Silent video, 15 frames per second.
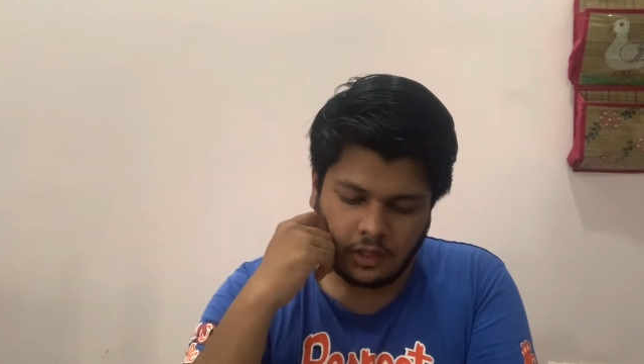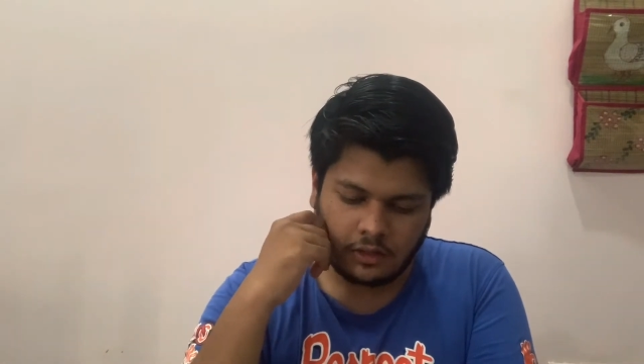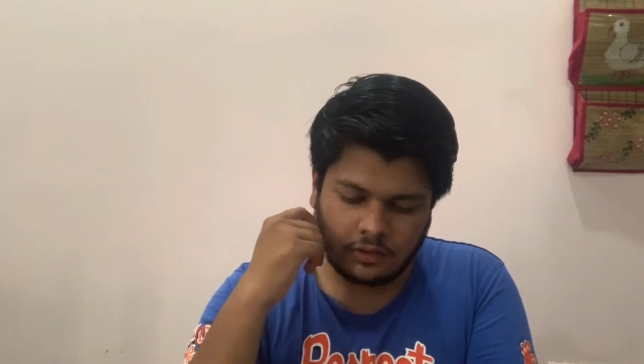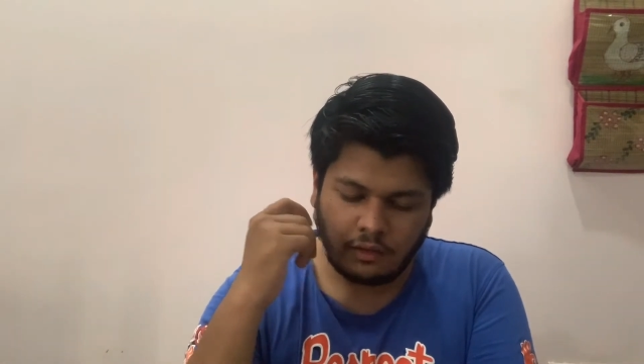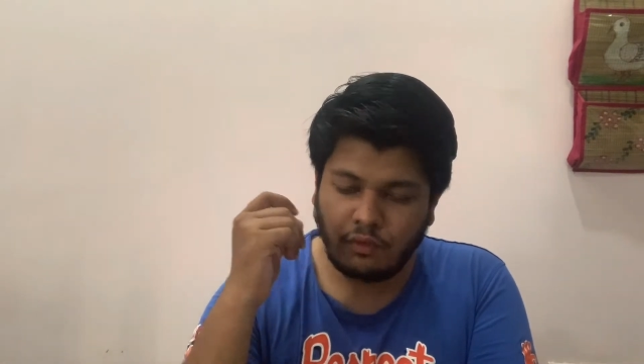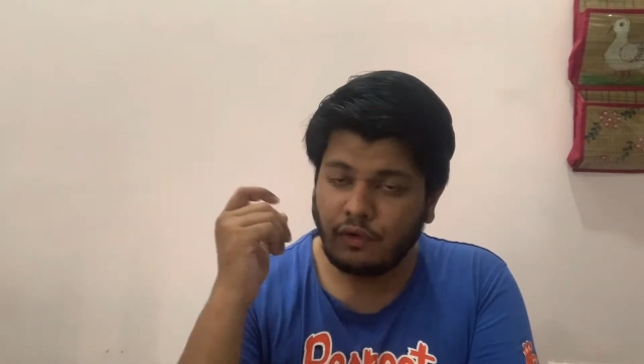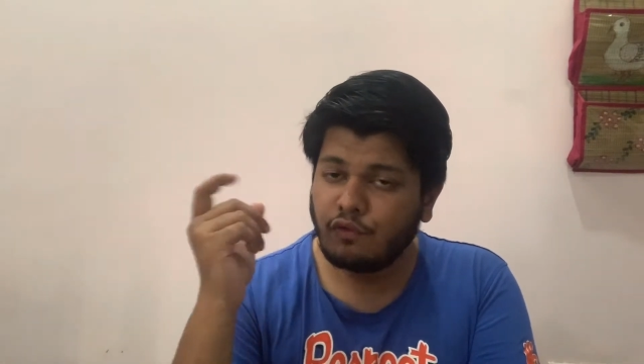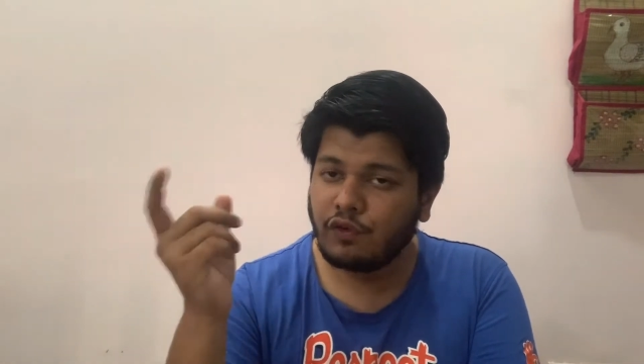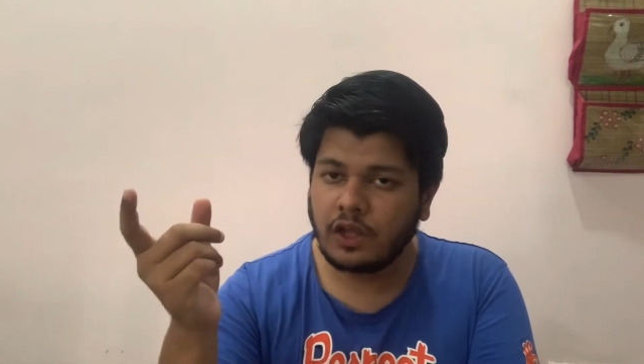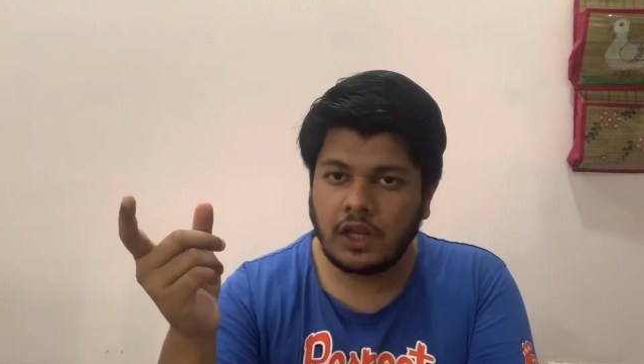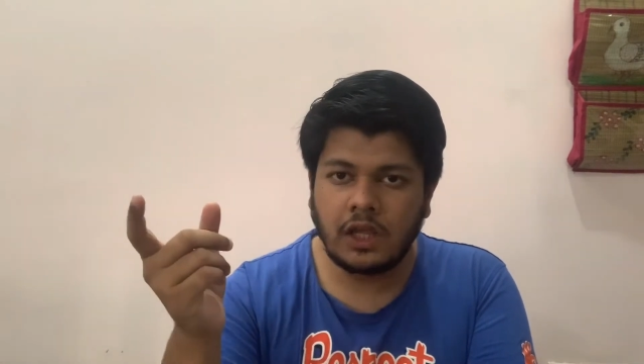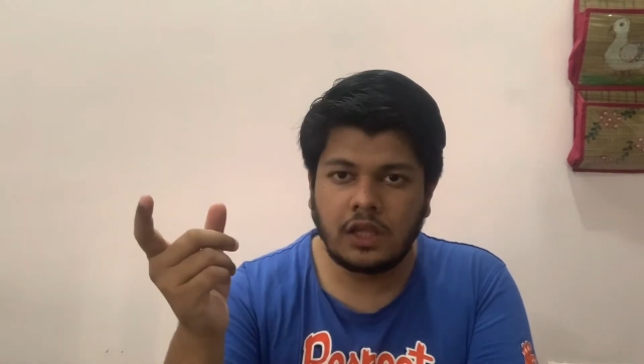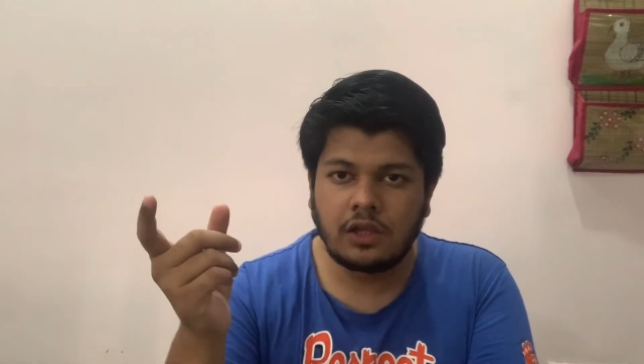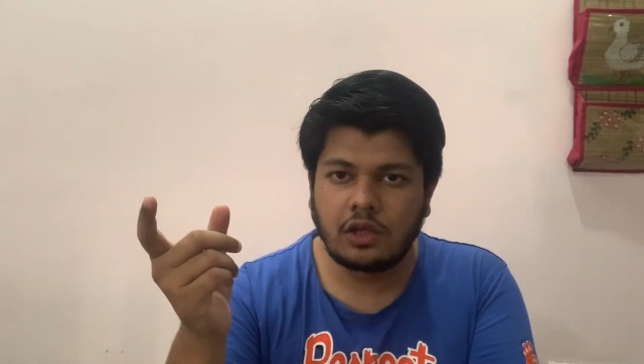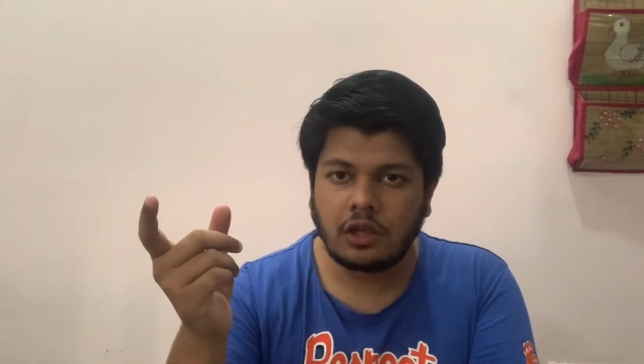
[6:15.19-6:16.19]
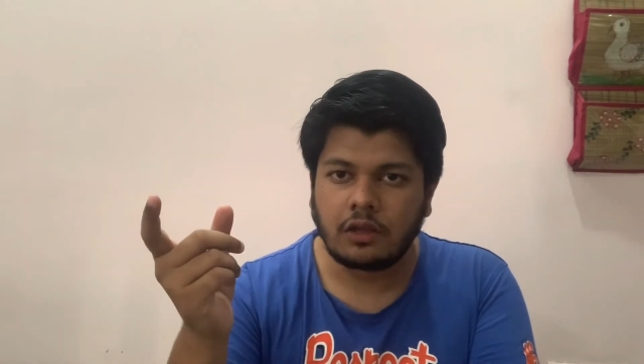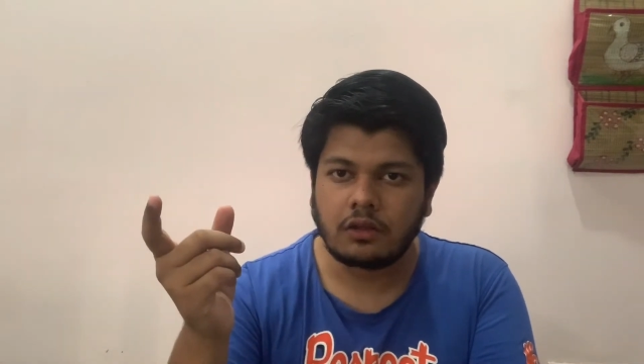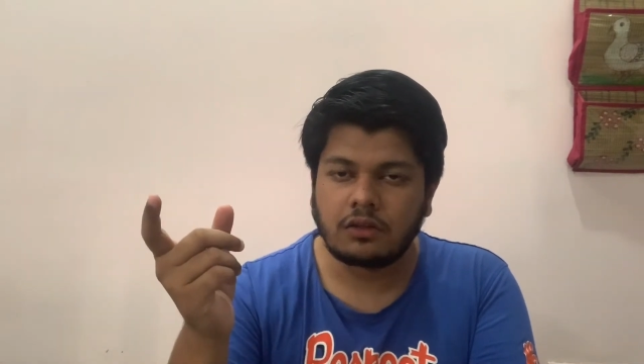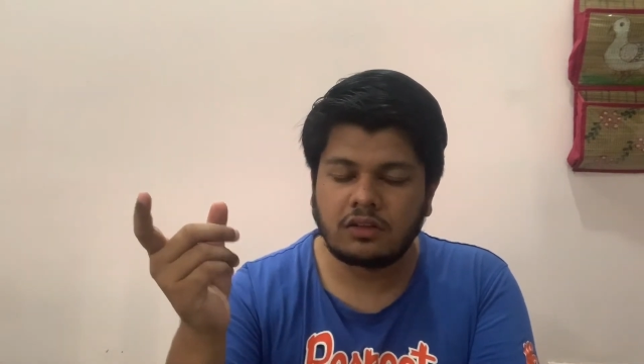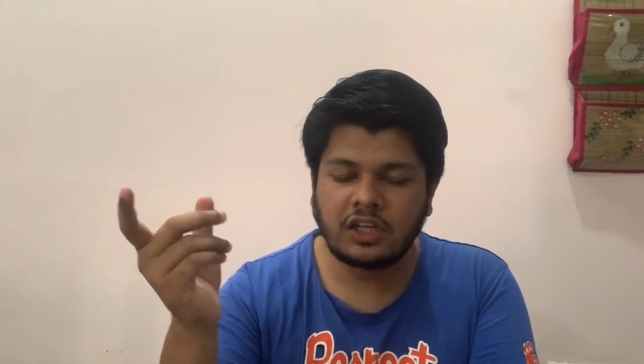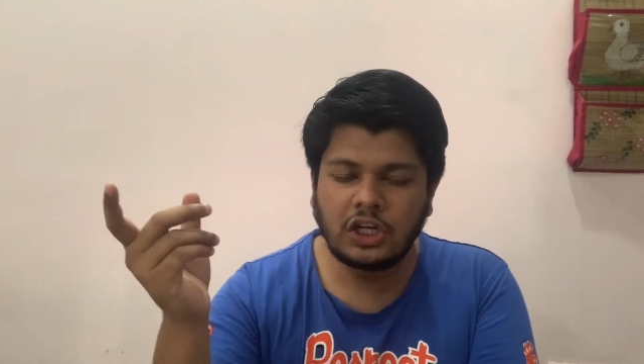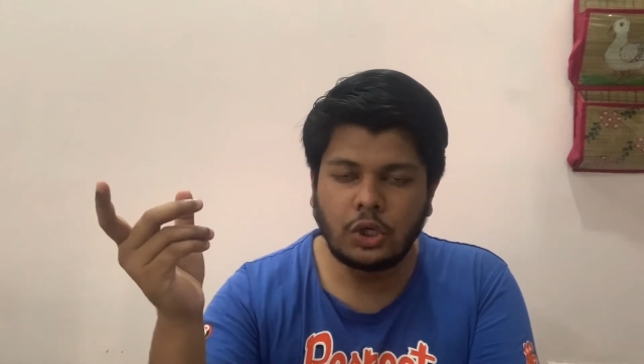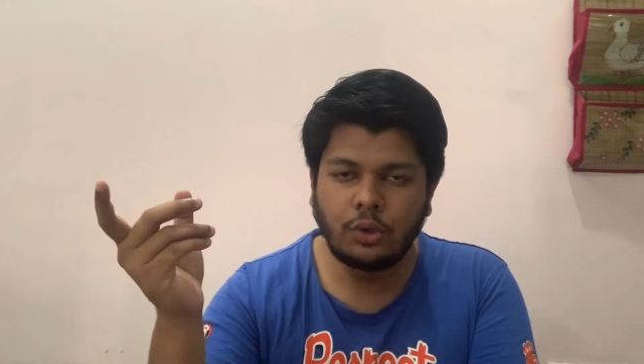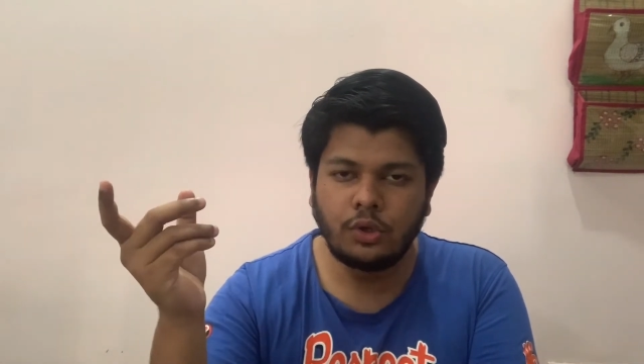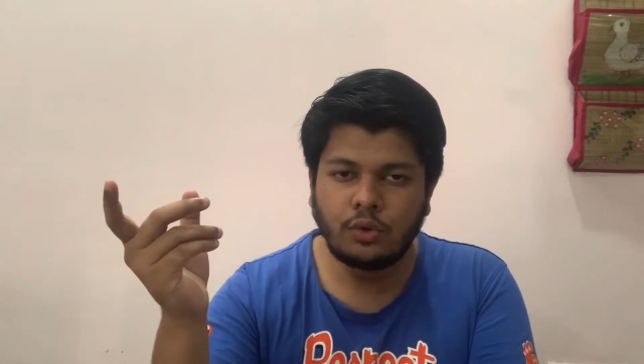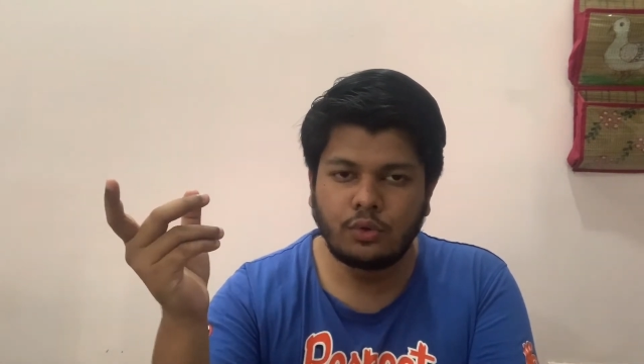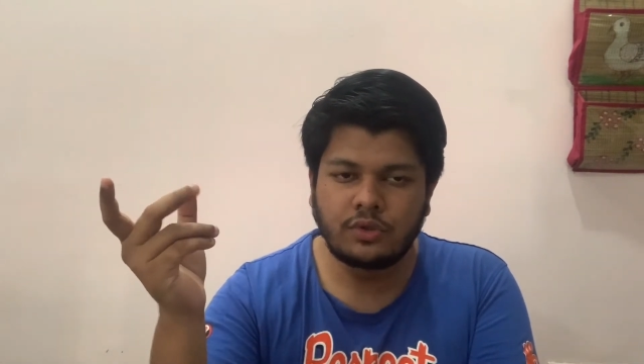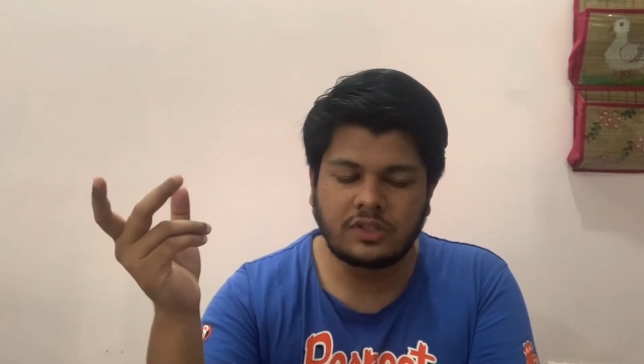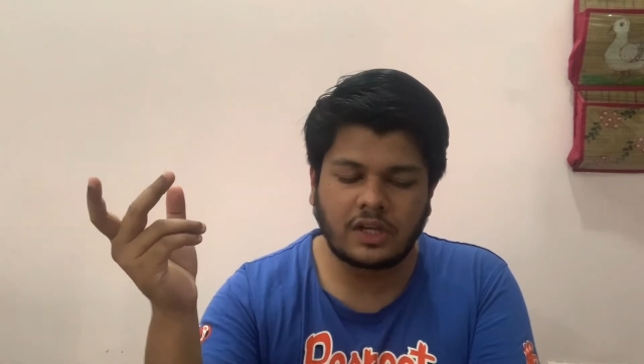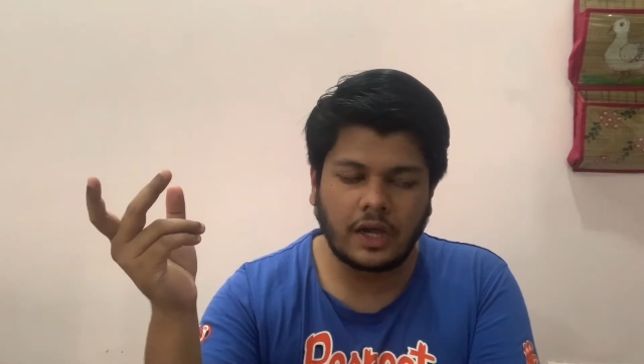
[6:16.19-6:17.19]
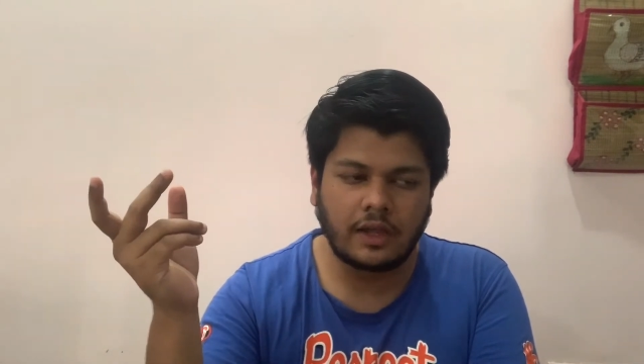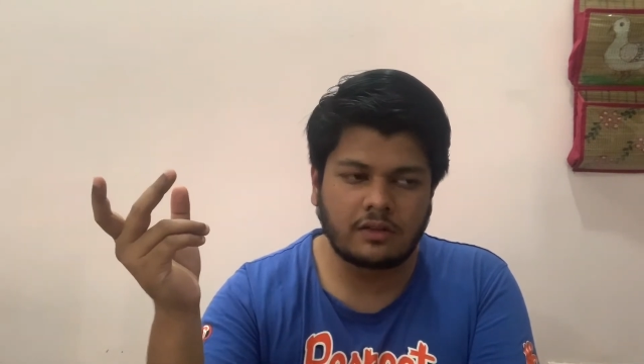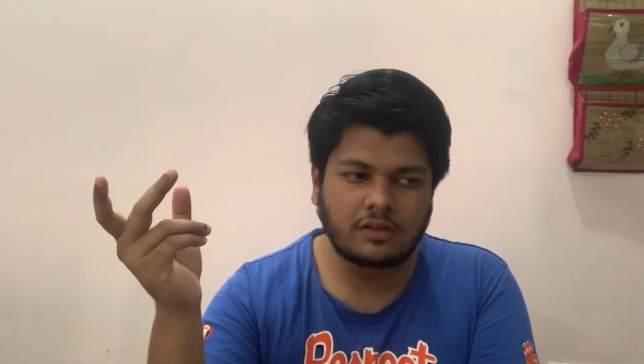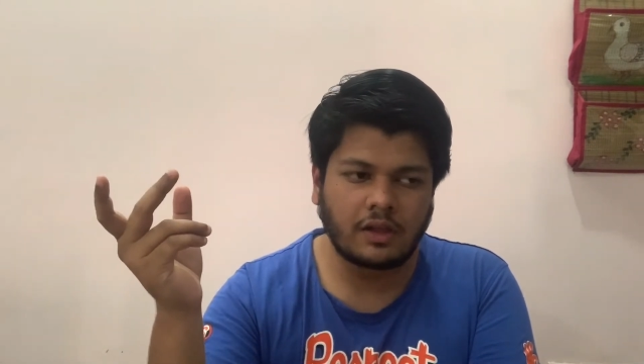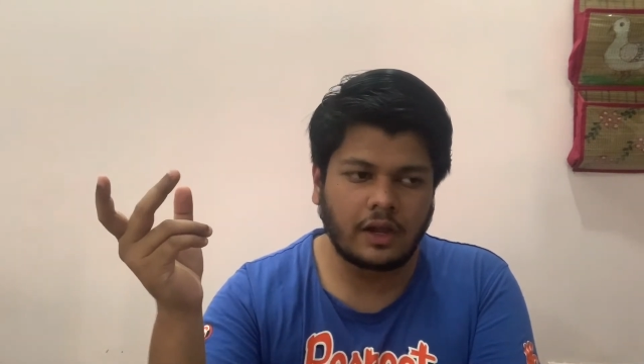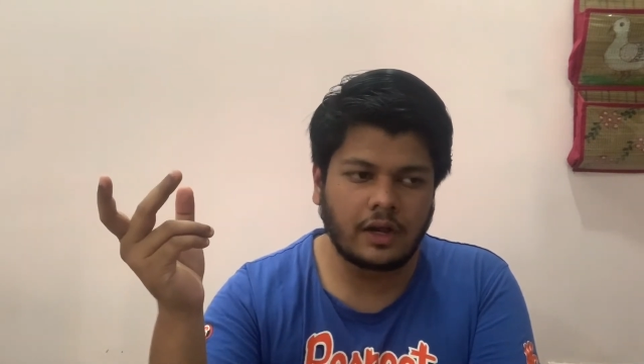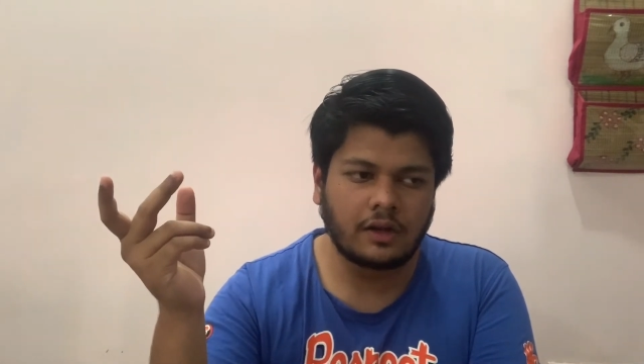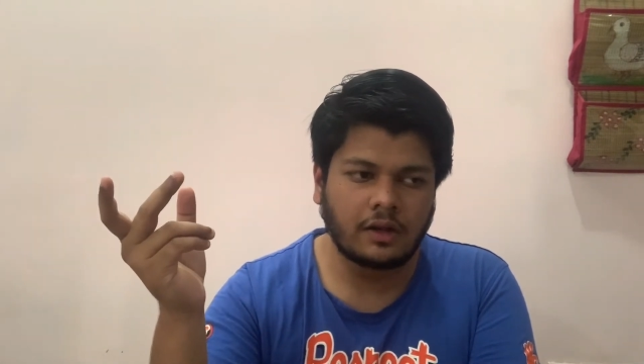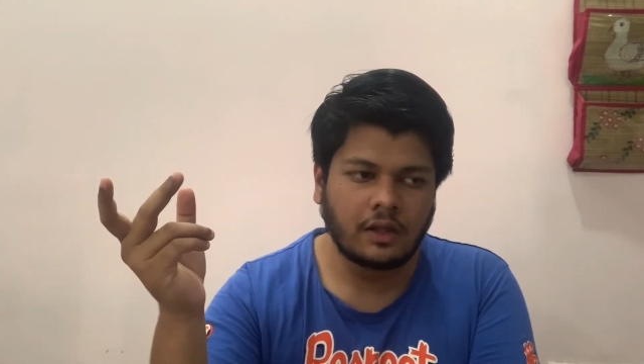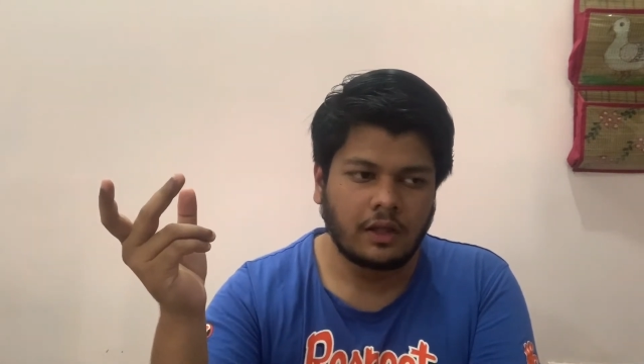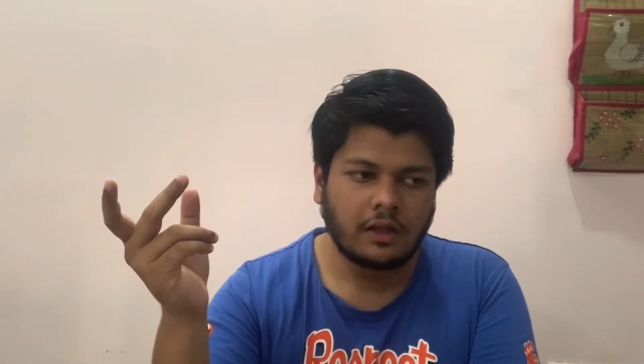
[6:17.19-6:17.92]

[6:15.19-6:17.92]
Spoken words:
they were very easy to use, guys, and